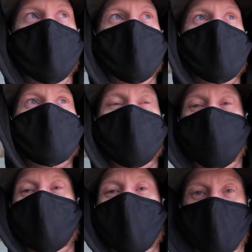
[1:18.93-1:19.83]
a
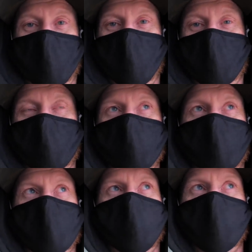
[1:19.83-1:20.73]
different airport. It was
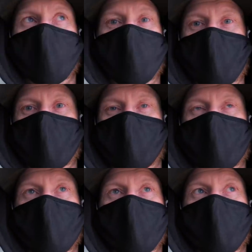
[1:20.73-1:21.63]
like Myrtle Beach.
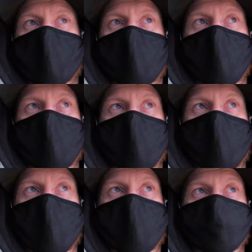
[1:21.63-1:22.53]

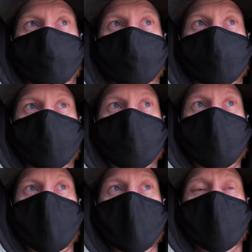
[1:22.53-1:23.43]
So
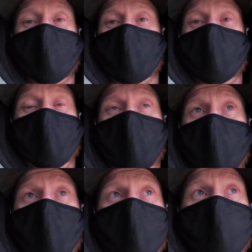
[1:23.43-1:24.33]
I said, you know
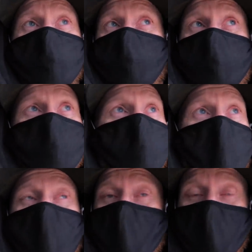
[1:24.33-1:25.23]
what?
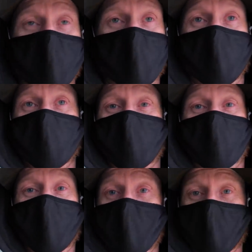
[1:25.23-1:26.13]
What else is available? Is there
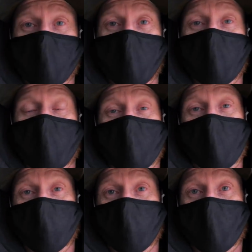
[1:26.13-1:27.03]
anything else available? They
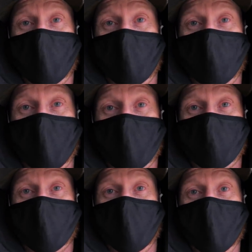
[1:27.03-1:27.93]
kept looking, and
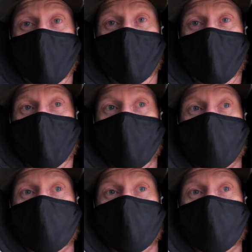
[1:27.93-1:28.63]
basically there was